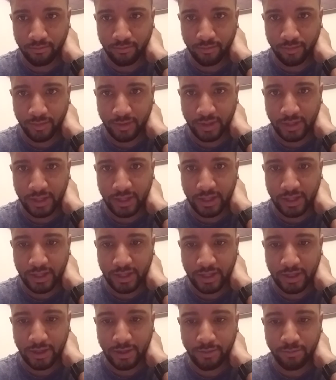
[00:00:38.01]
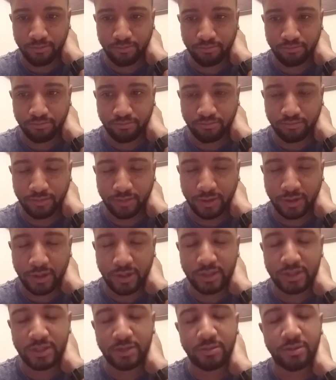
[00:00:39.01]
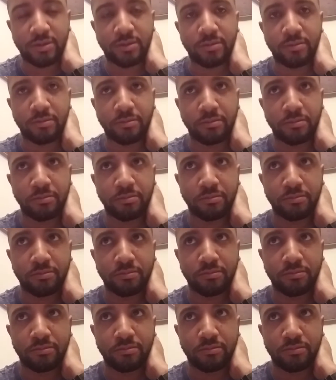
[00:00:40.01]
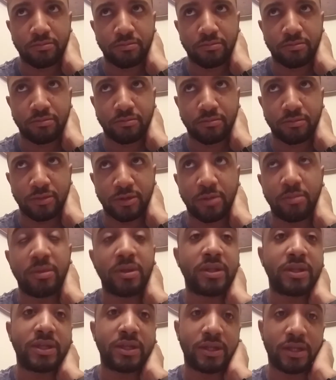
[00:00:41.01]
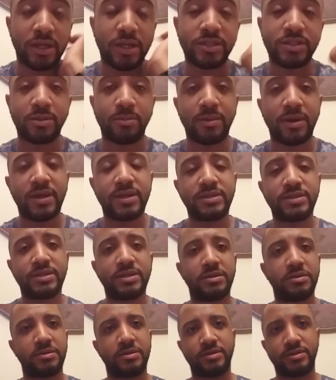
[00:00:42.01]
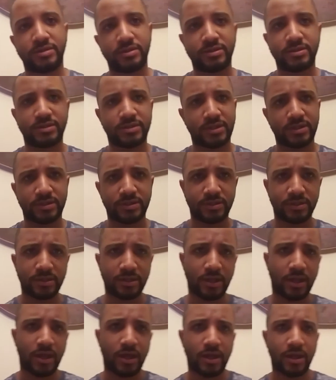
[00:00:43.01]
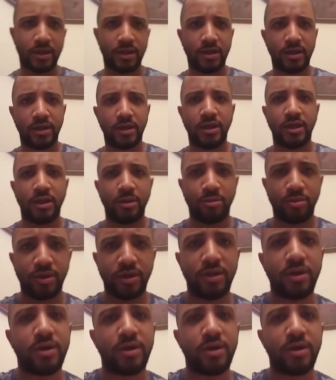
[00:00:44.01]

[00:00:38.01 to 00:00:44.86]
the the ability to customize it is just pretty